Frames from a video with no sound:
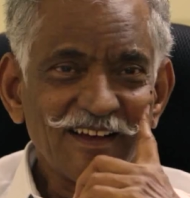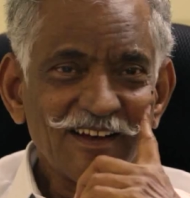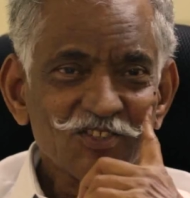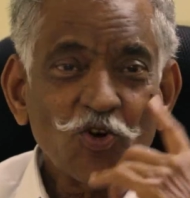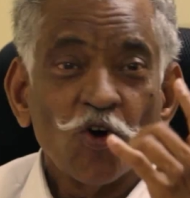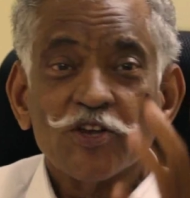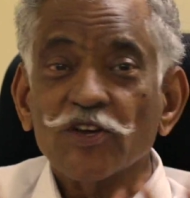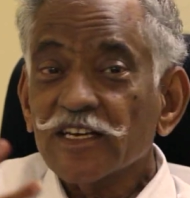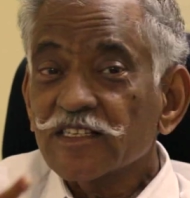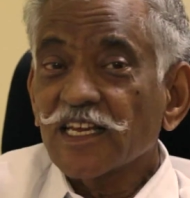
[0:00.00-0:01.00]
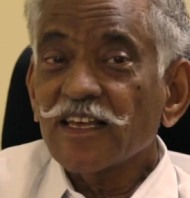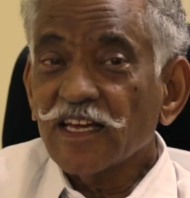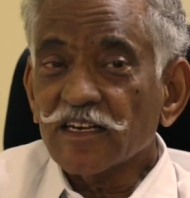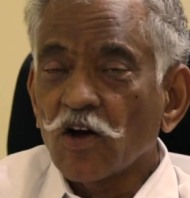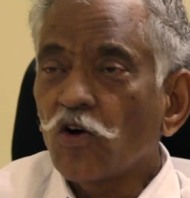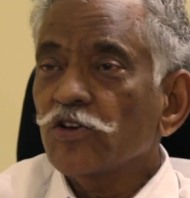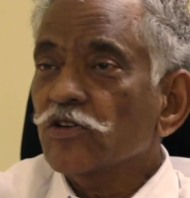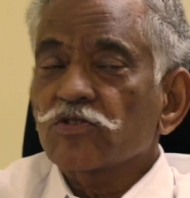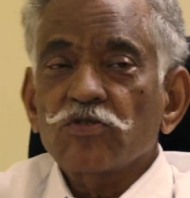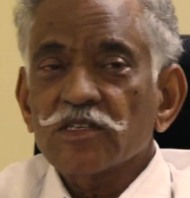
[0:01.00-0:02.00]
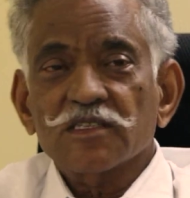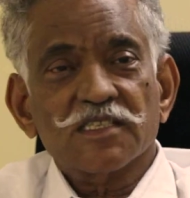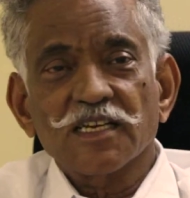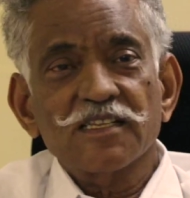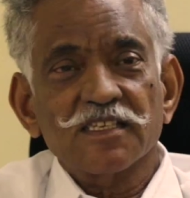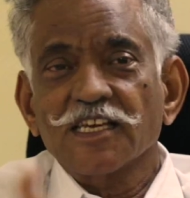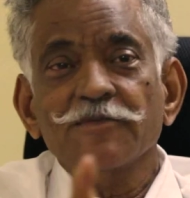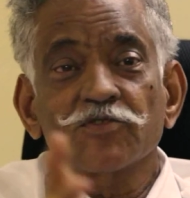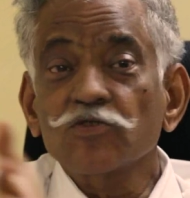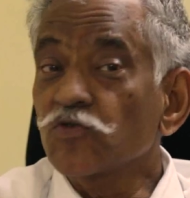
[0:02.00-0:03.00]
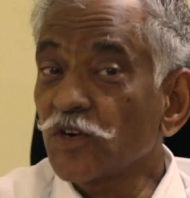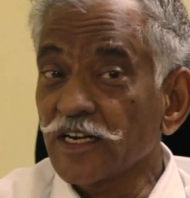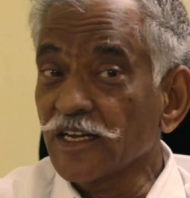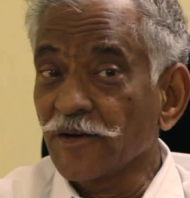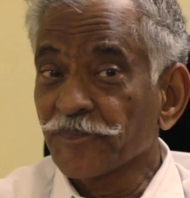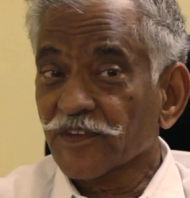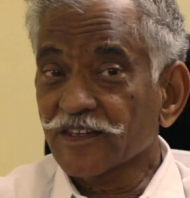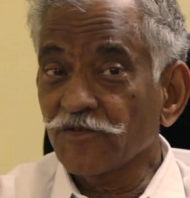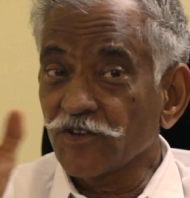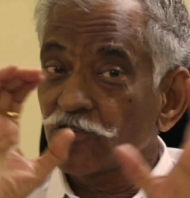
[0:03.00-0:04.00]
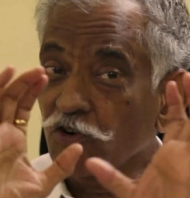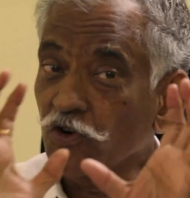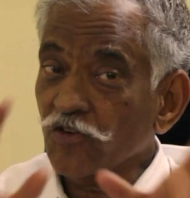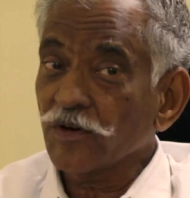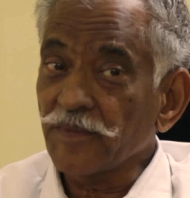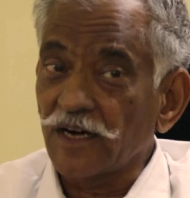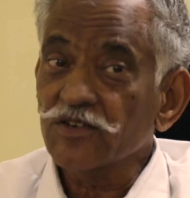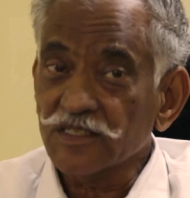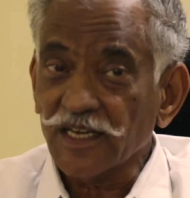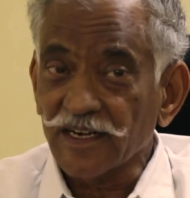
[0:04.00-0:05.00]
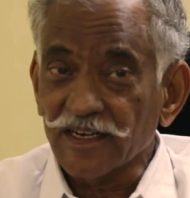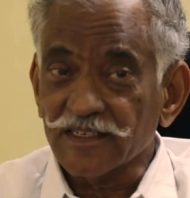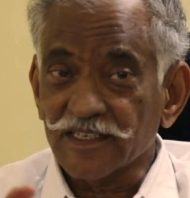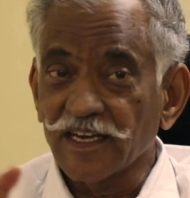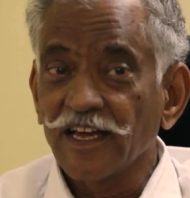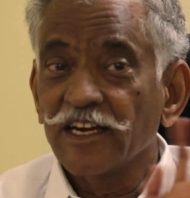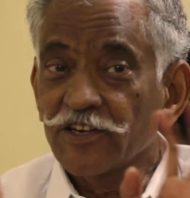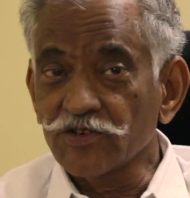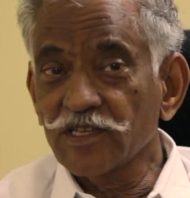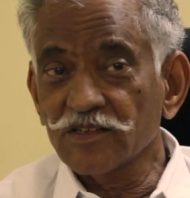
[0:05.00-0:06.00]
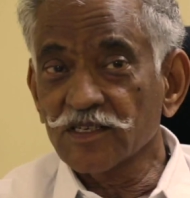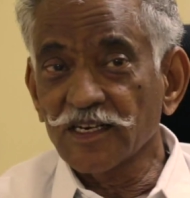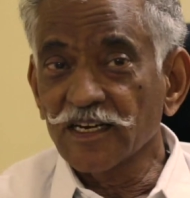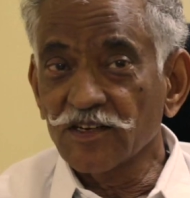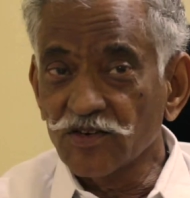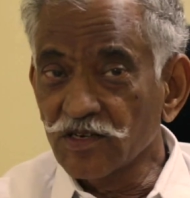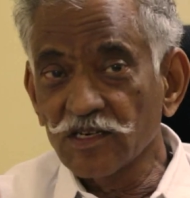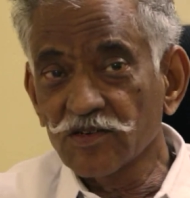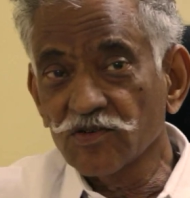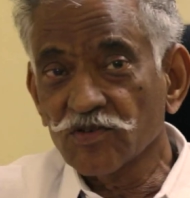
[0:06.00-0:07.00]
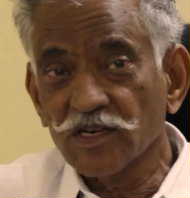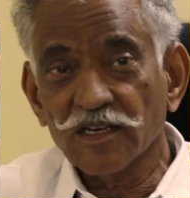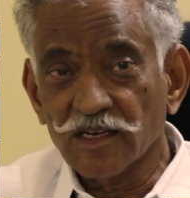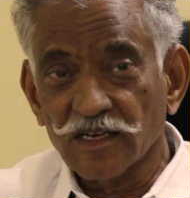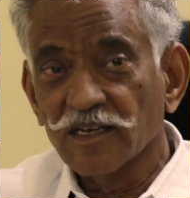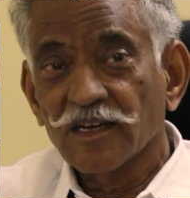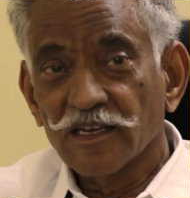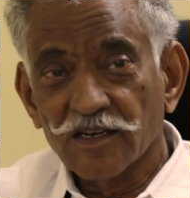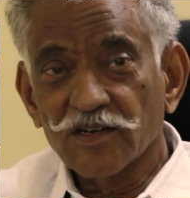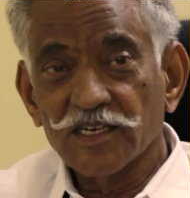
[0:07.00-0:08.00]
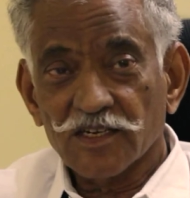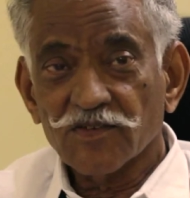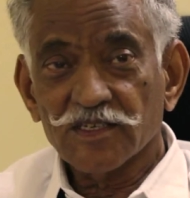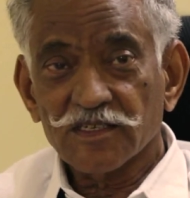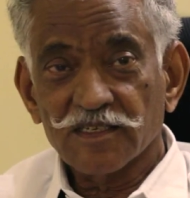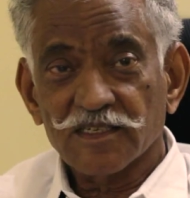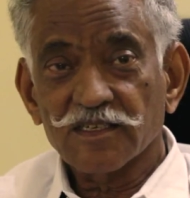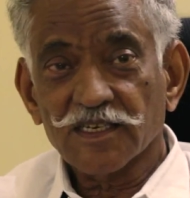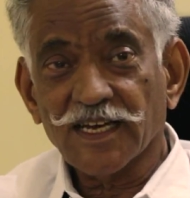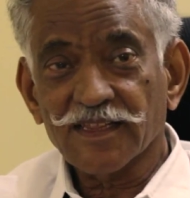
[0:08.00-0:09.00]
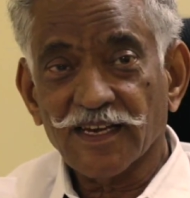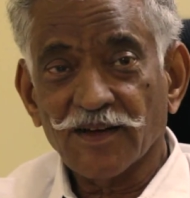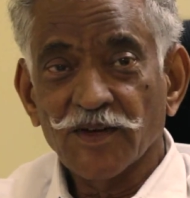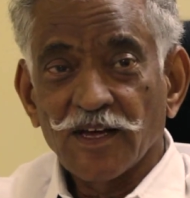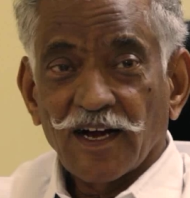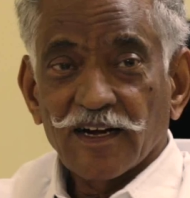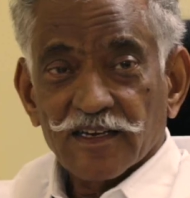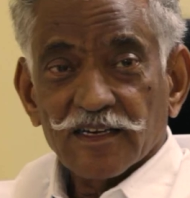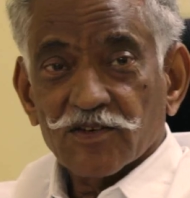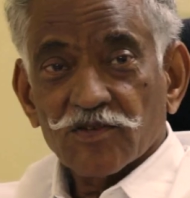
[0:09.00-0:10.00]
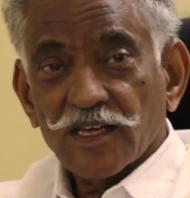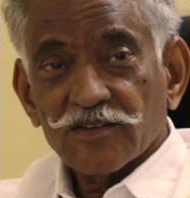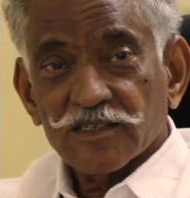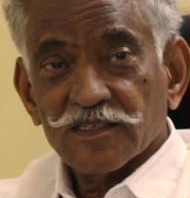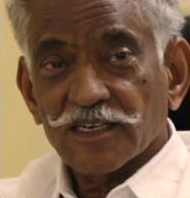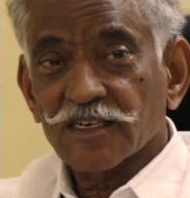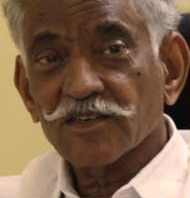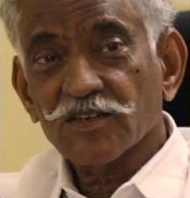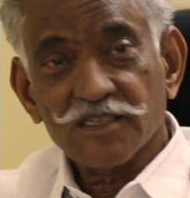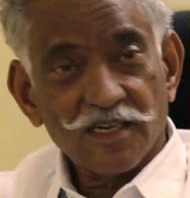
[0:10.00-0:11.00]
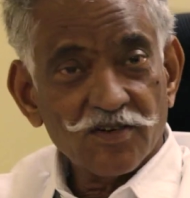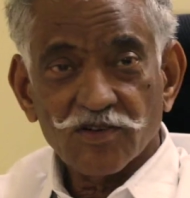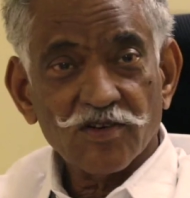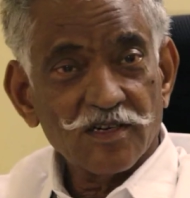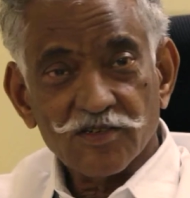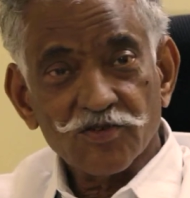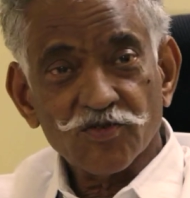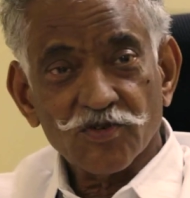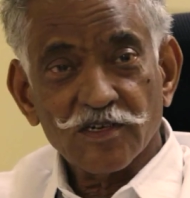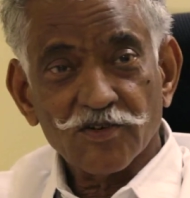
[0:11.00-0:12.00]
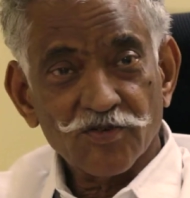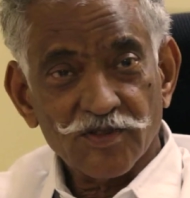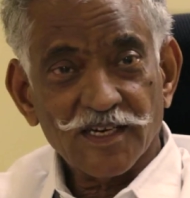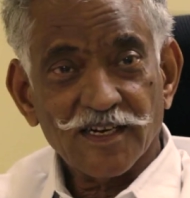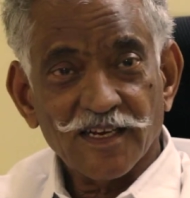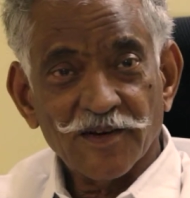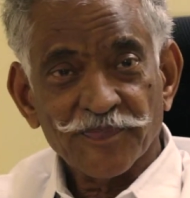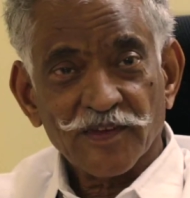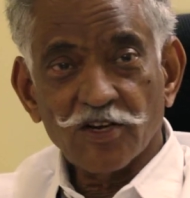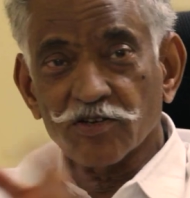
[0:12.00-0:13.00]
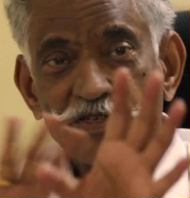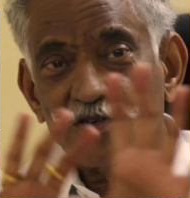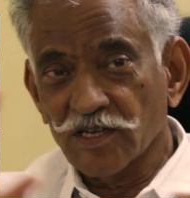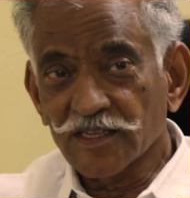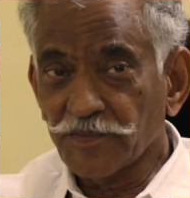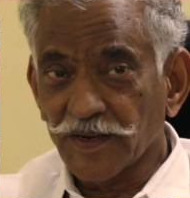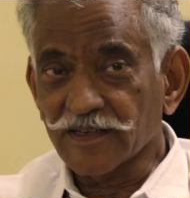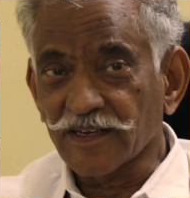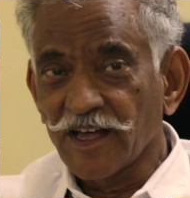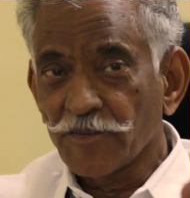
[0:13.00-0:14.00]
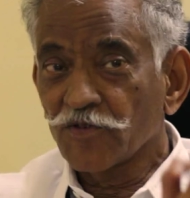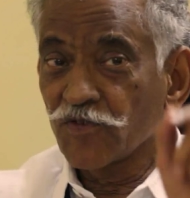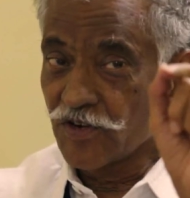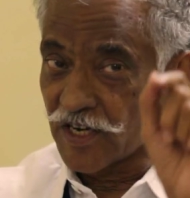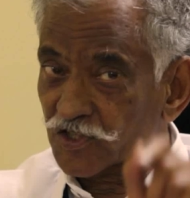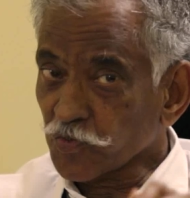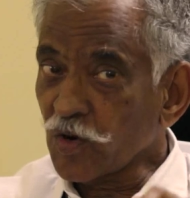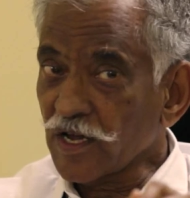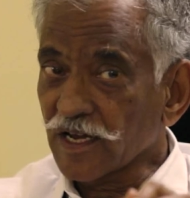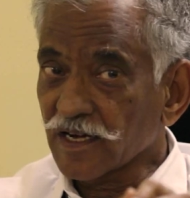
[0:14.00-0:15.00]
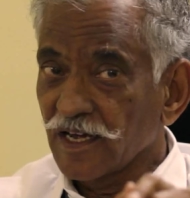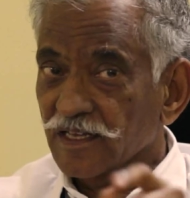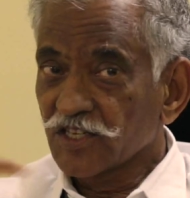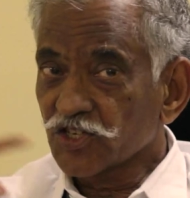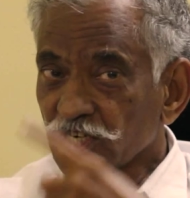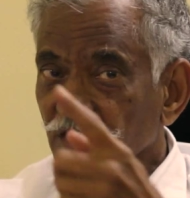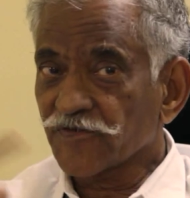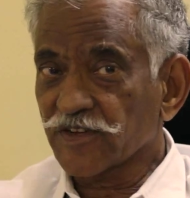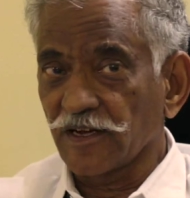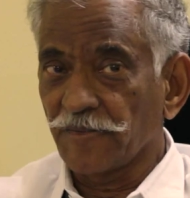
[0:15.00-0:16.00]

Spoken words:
So you can say that, oh, you're doing still the same 220. You see, when you look from outside and say, in 2008 you did 220, interventions in a cath lab, and in 2013 you're still doing only 220, 230, it looks good on the page. But when you explain the shift,